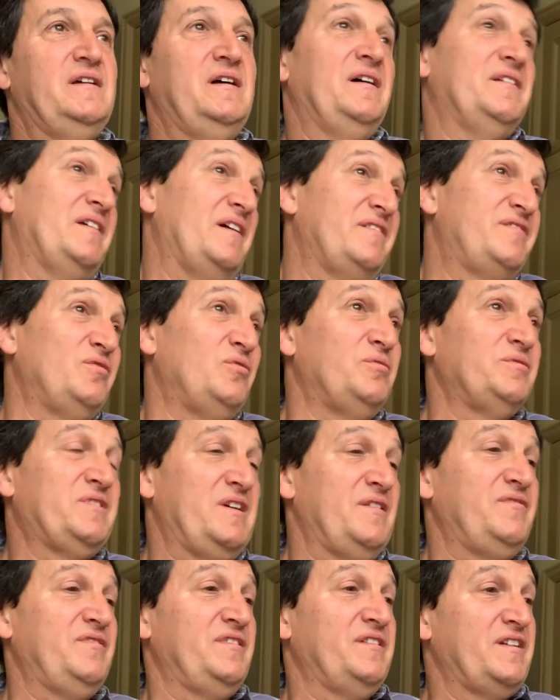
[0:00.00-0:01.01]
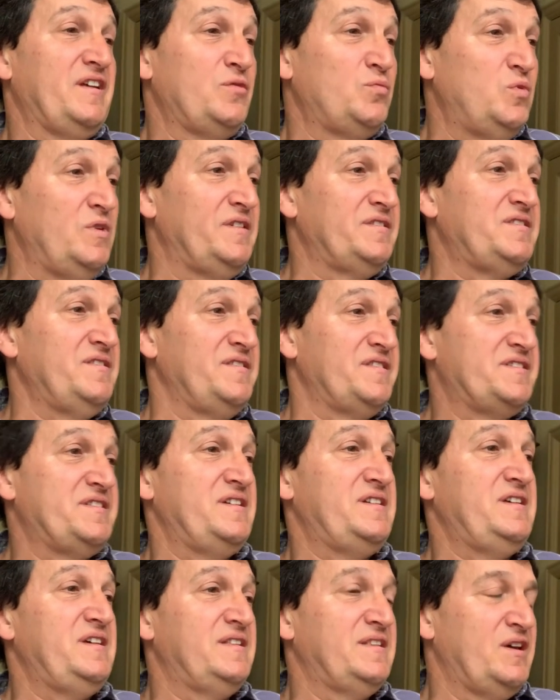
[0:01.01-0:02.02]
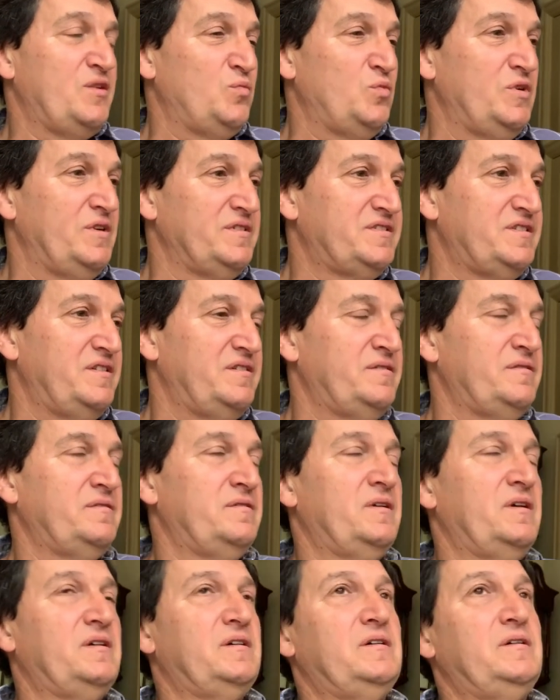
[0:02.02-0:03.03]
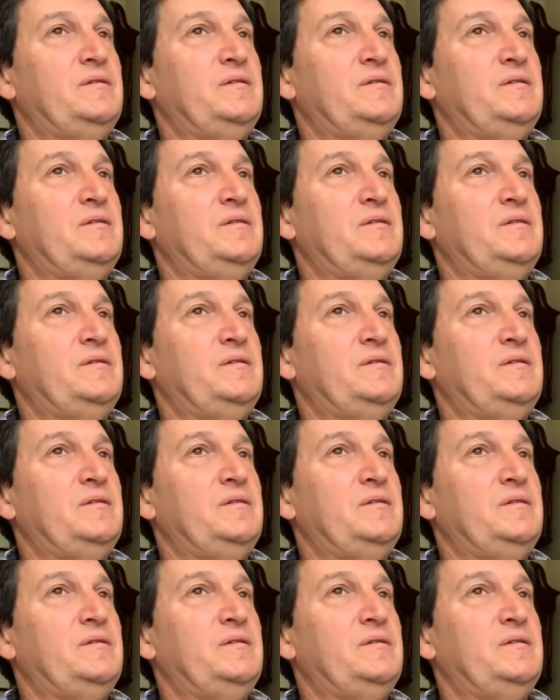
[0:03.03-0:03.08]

And I thought, given that I'd worked in the city and then worked in